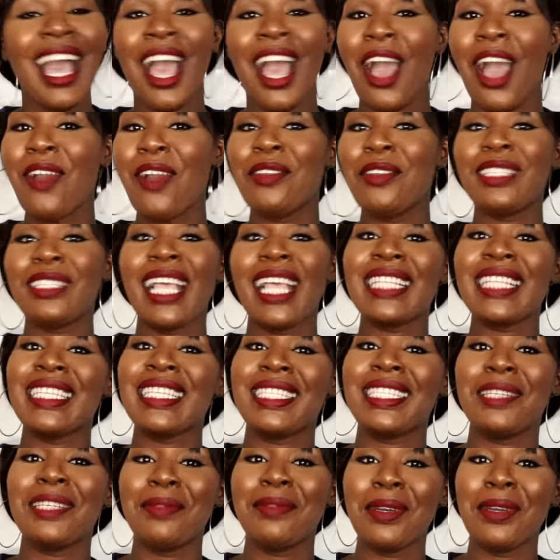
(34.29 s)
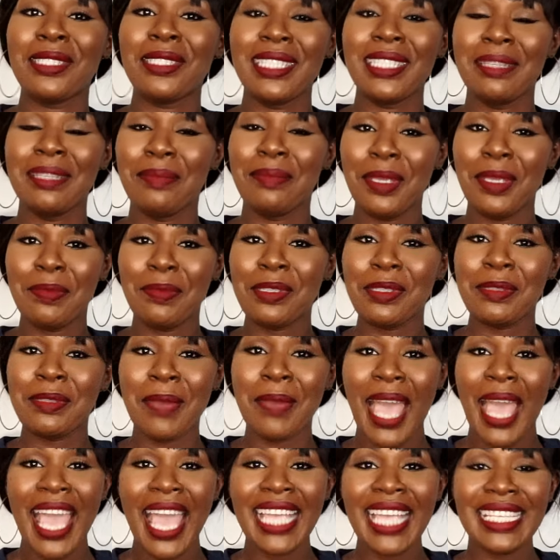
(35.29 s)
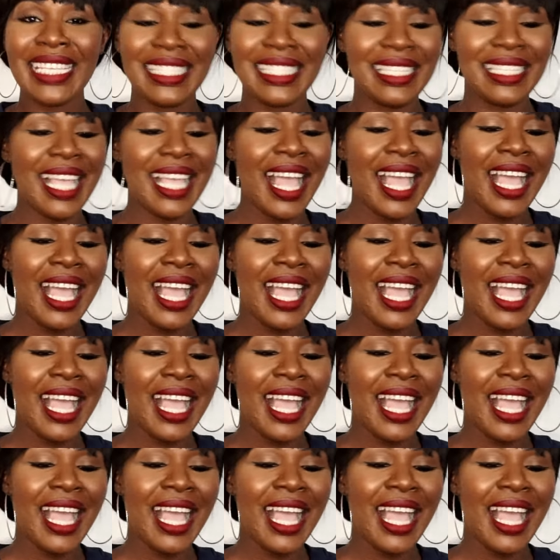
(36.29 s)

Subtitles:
I always like to see what's in people's bags.